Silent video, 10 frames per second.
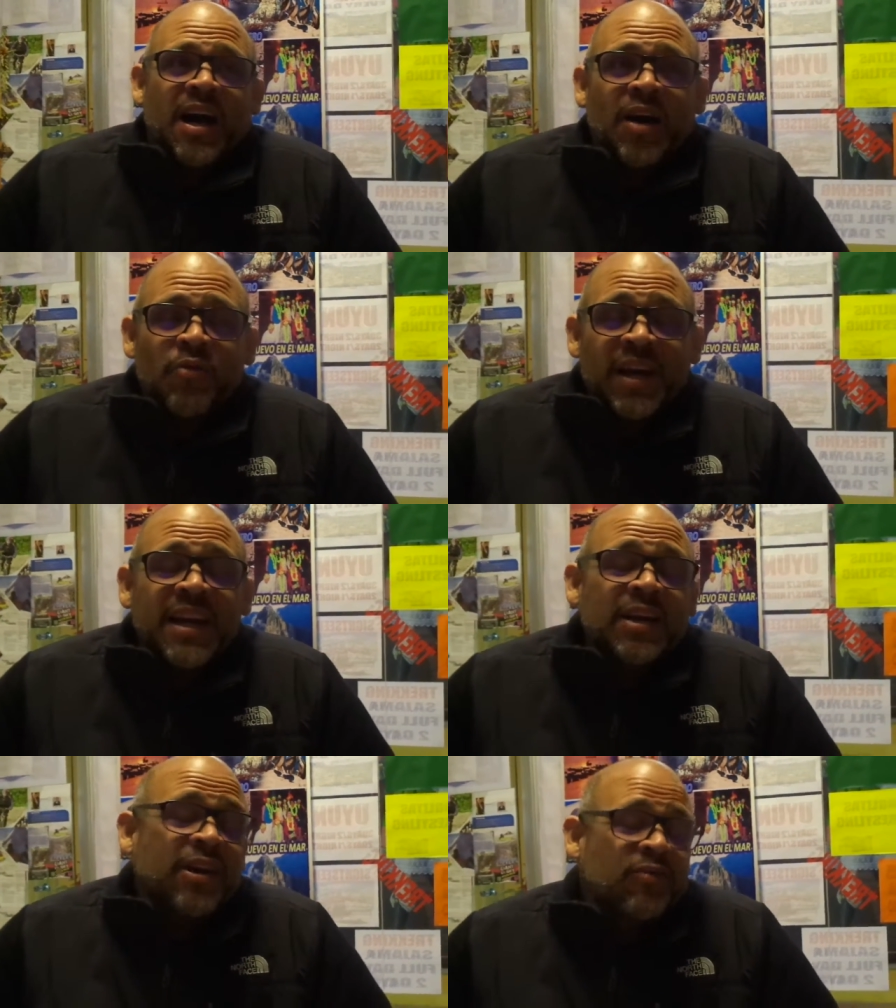Uh, we're
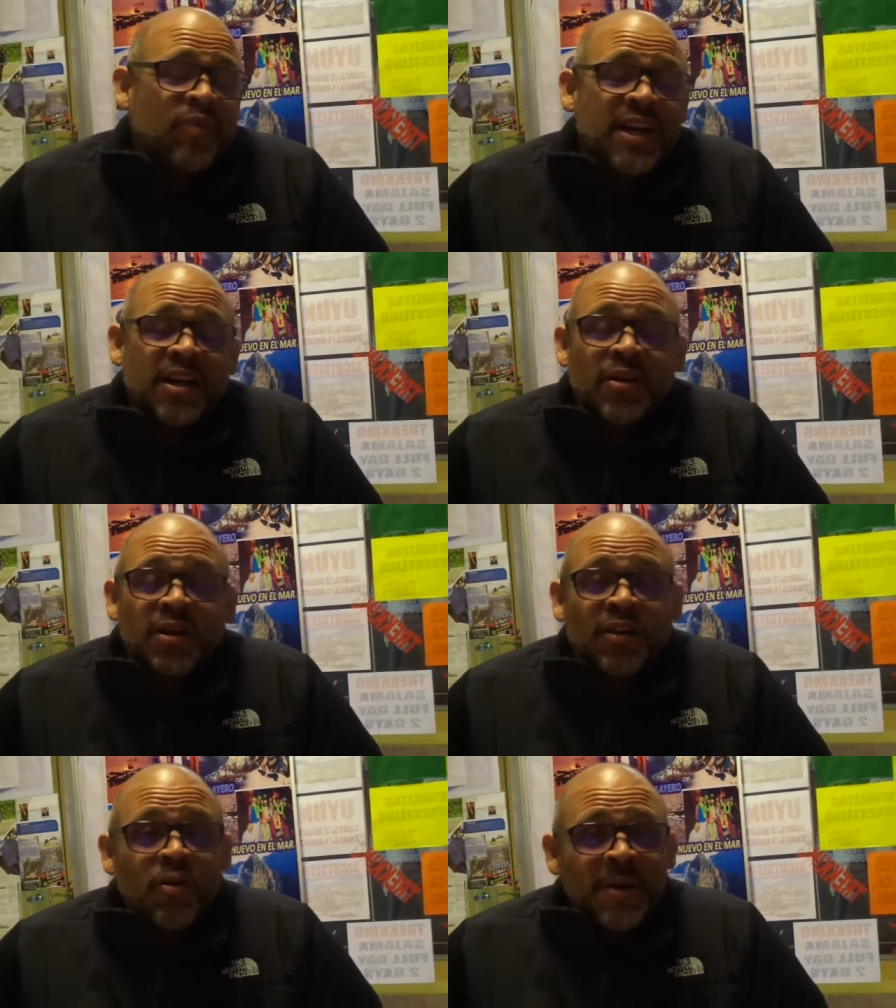getting ready to
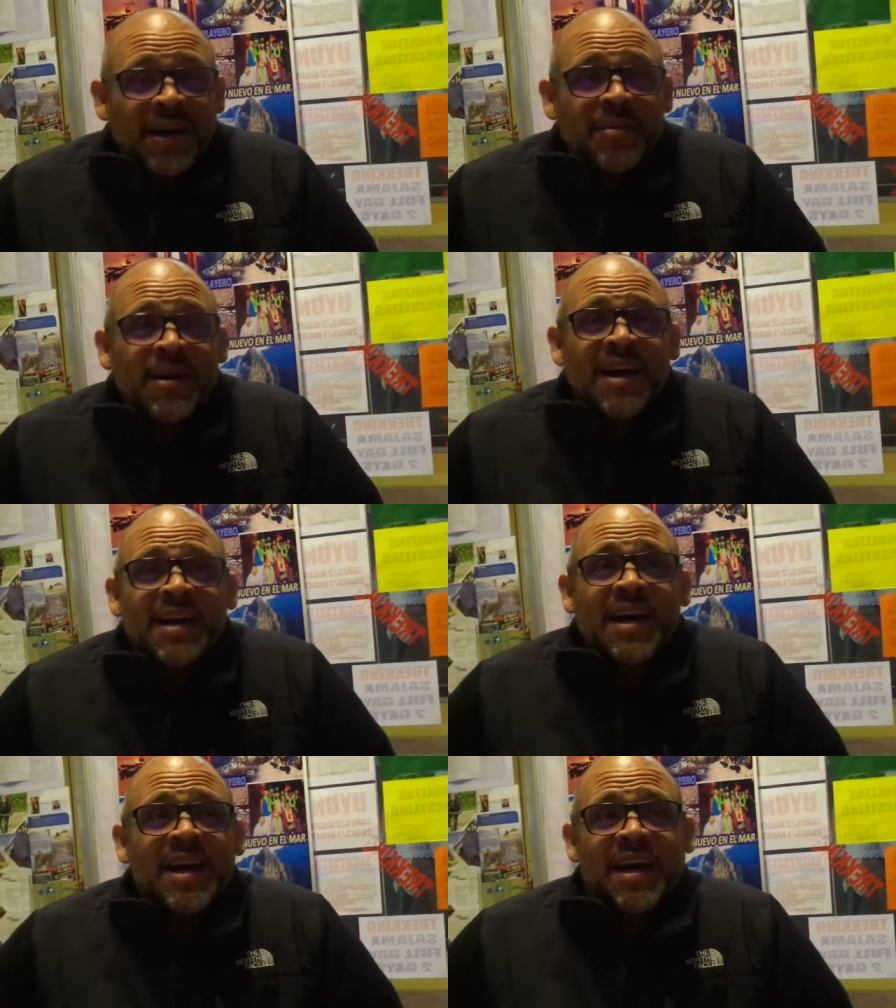go to
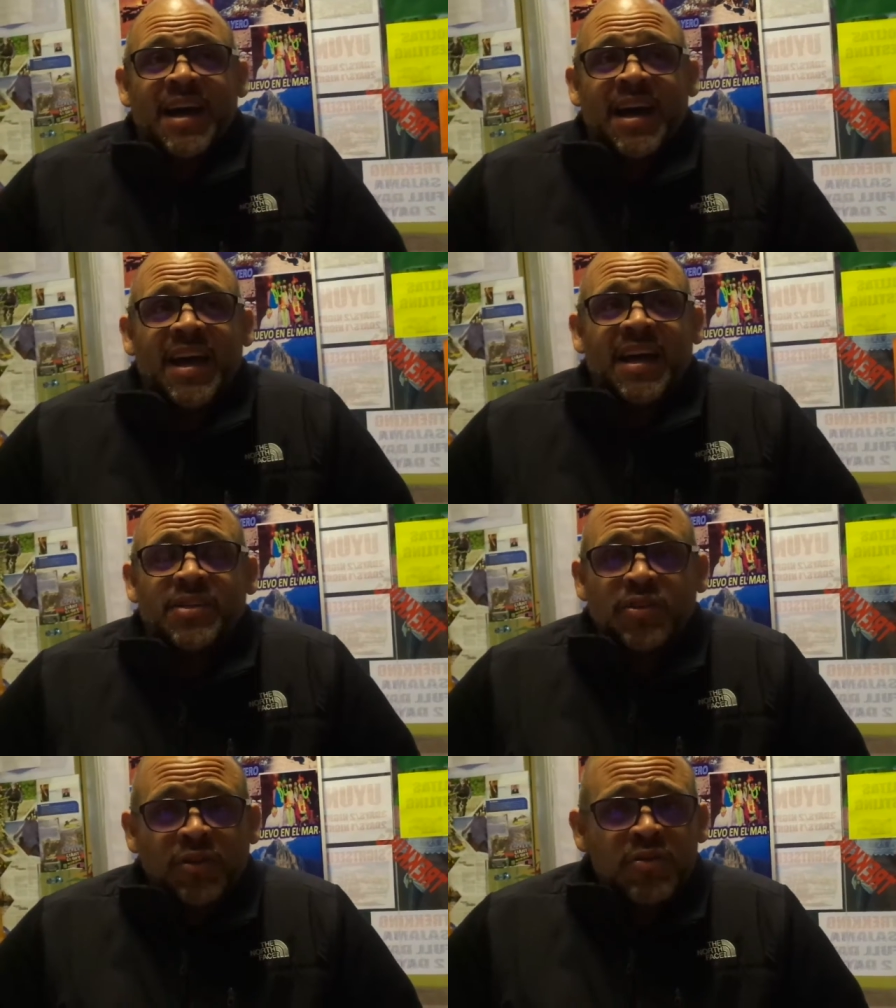Copacabana
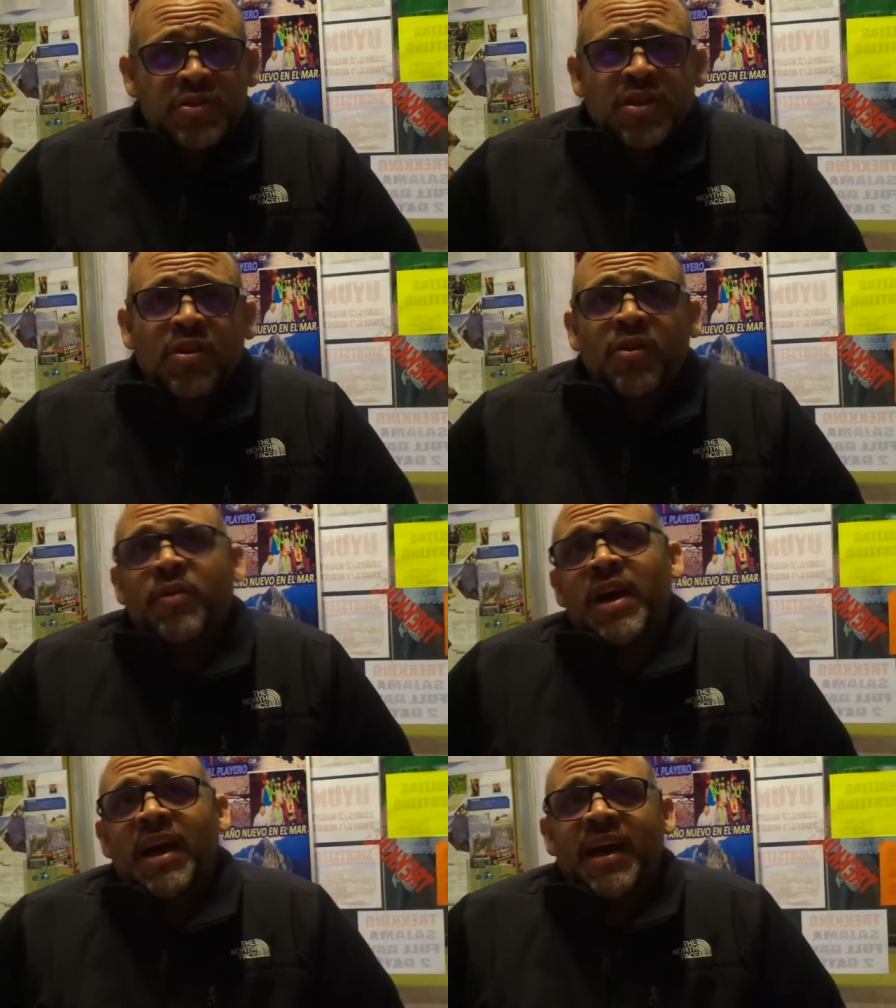and to
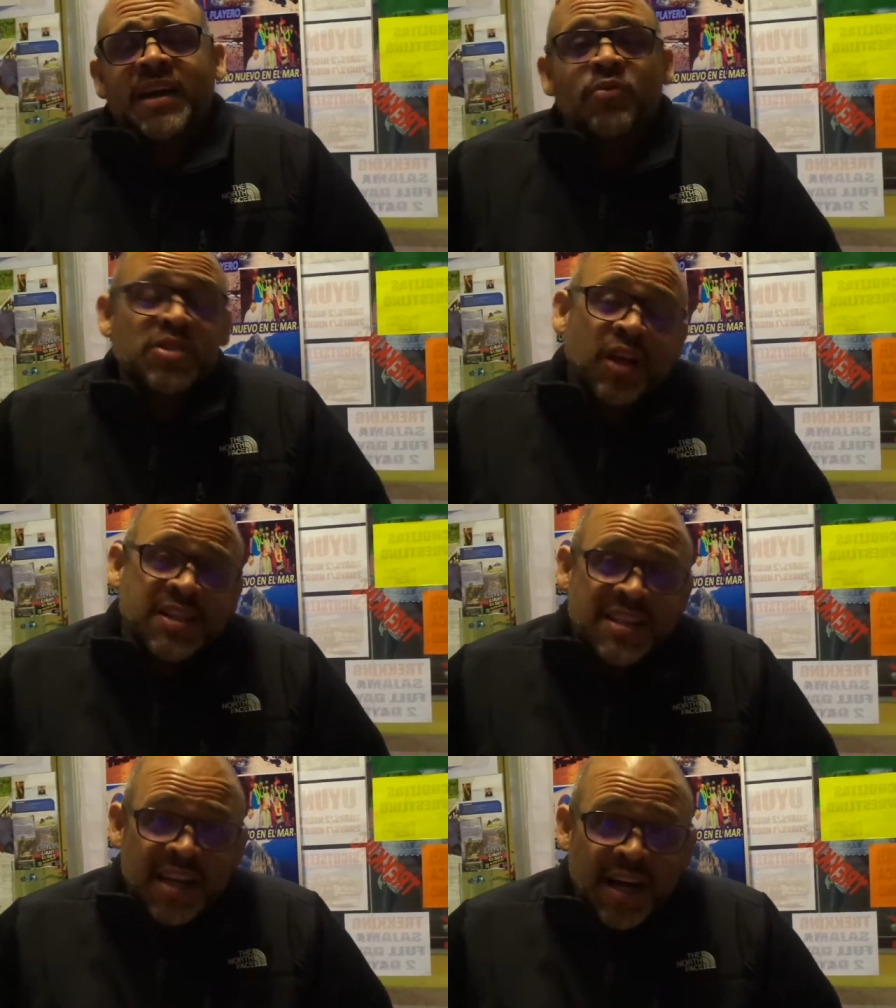Cusco, and it was
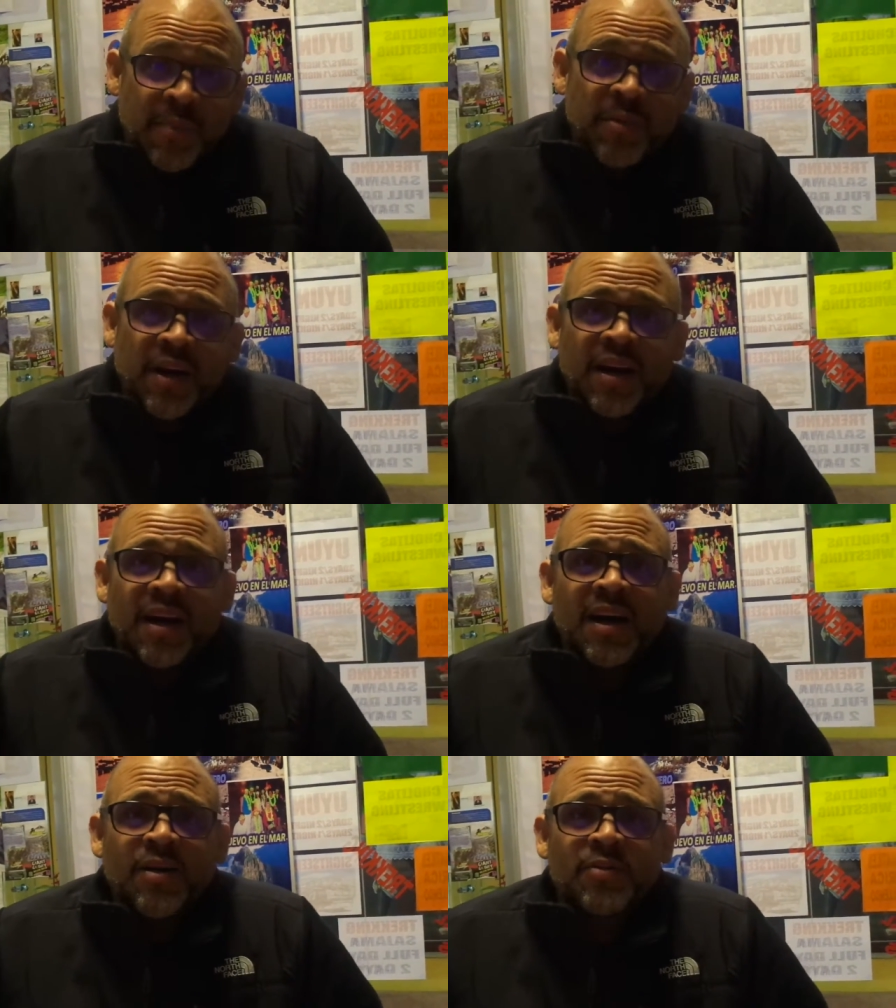all set up
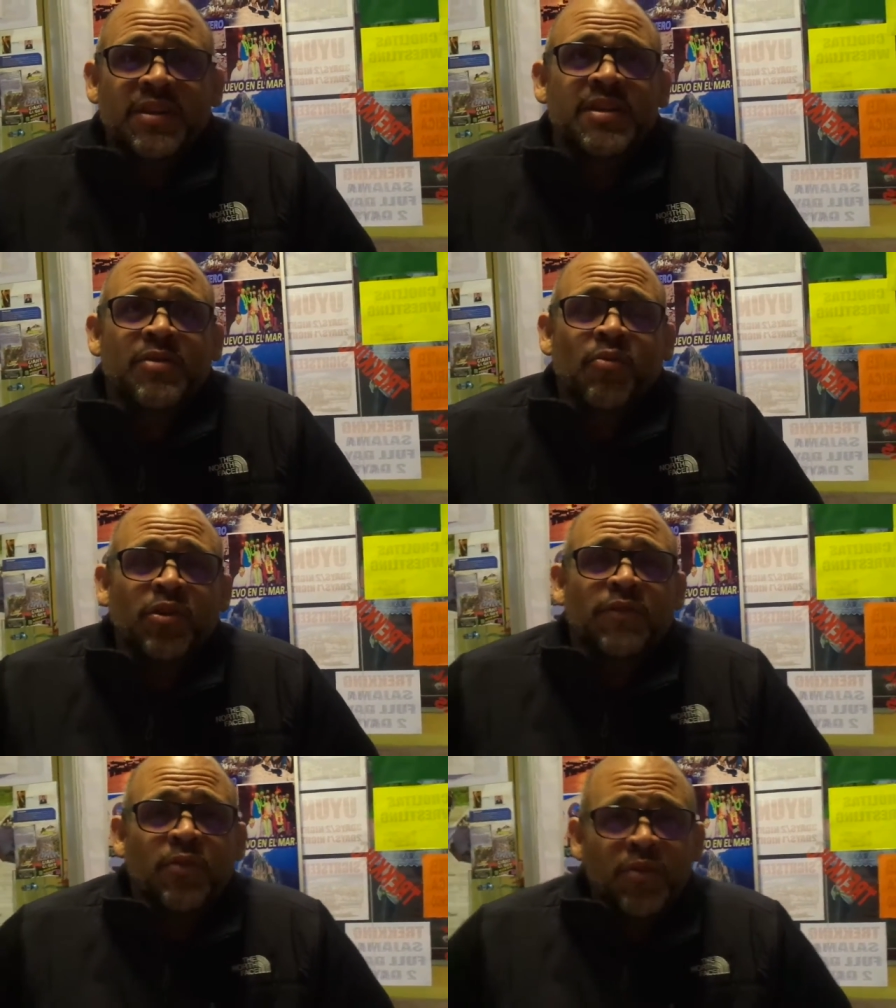uh, with the
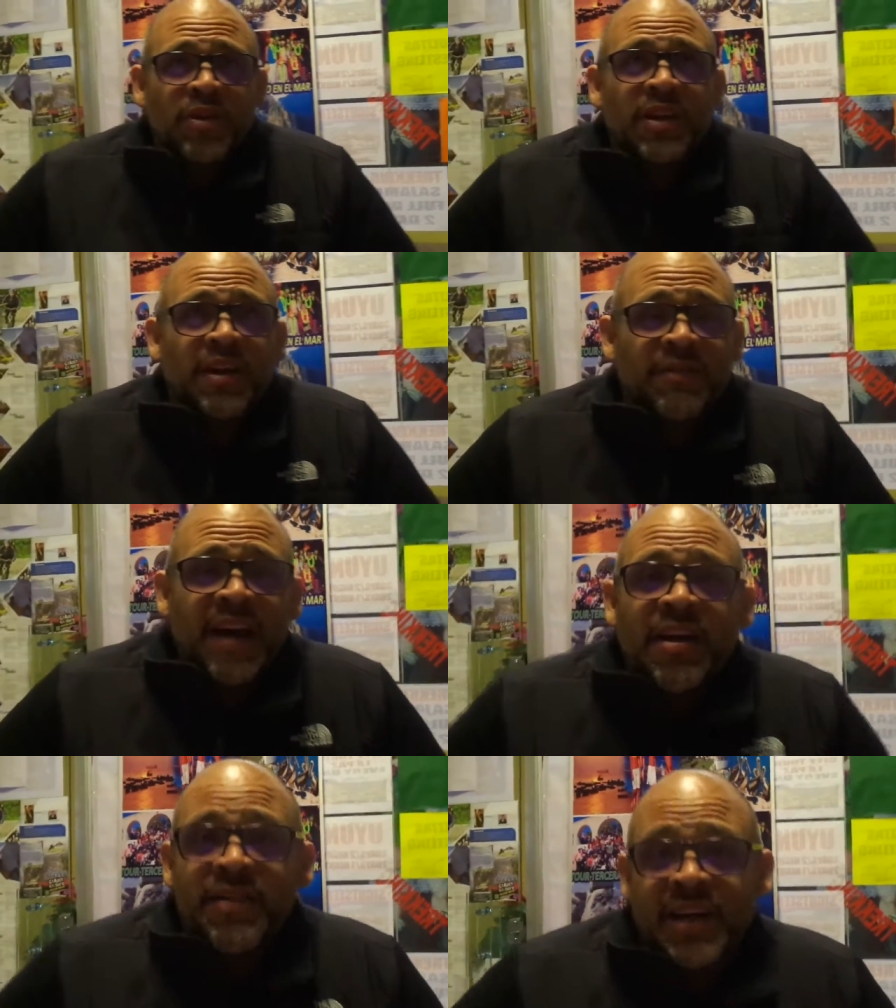wonderful work
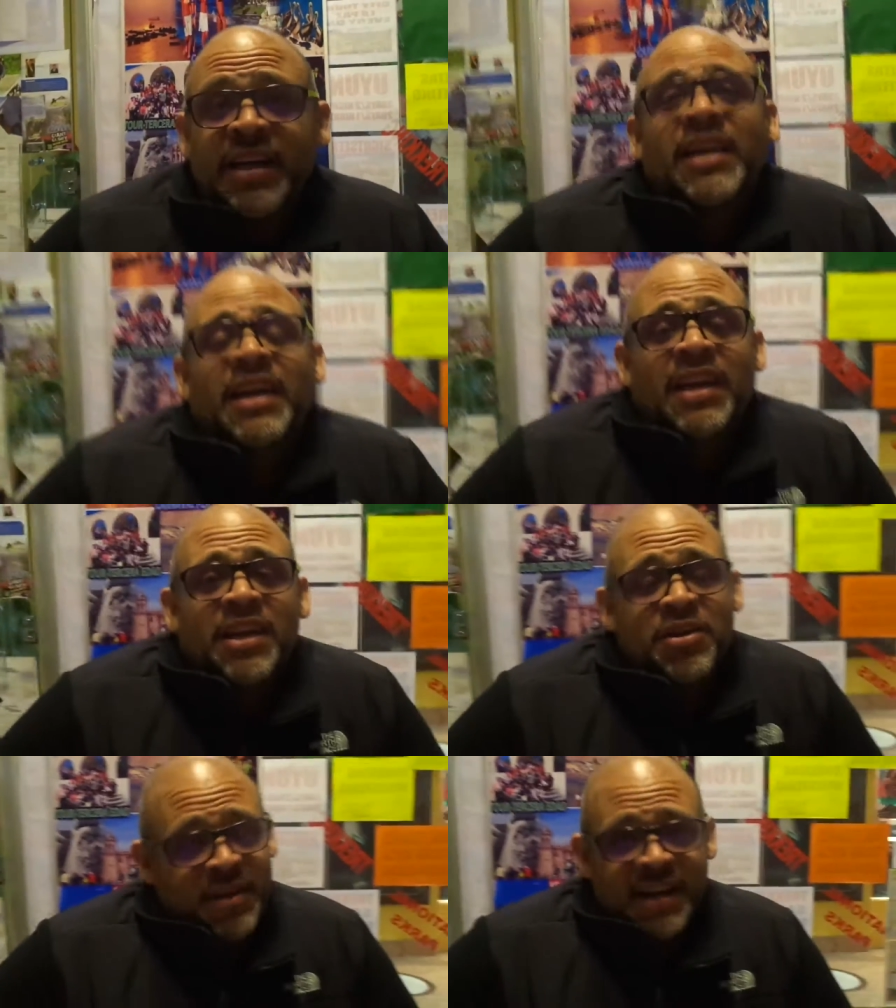of Eric
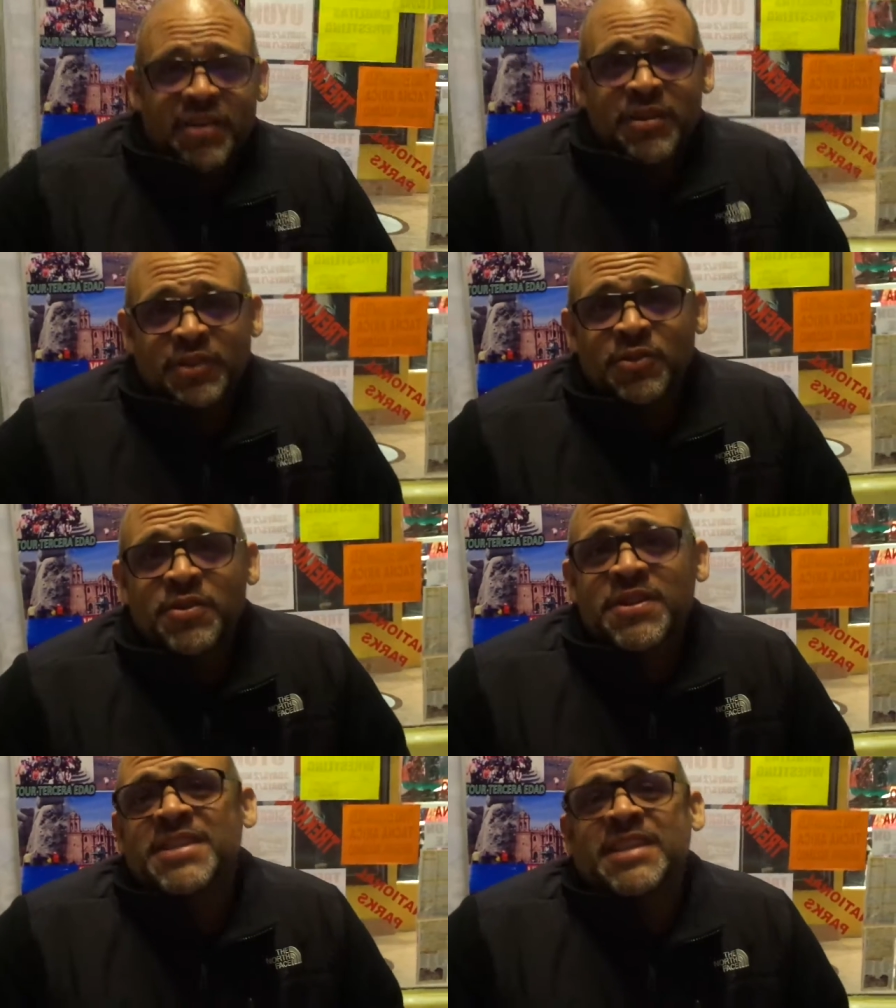here at Eric
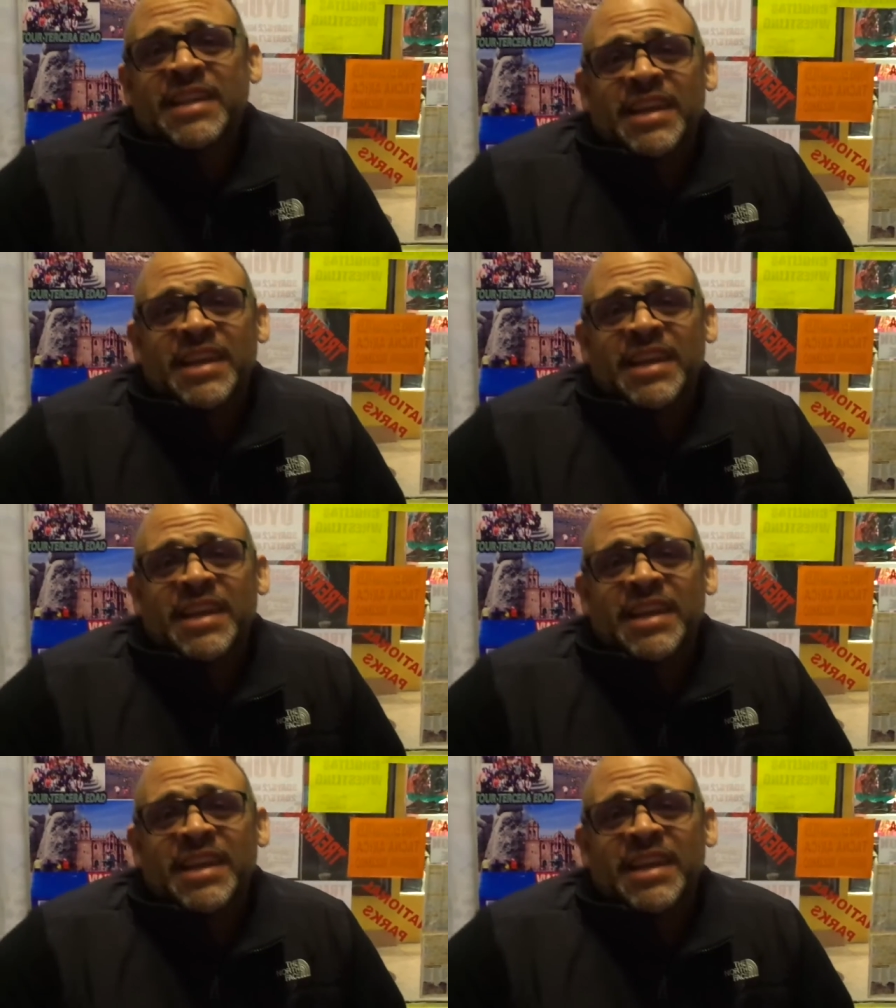Tours.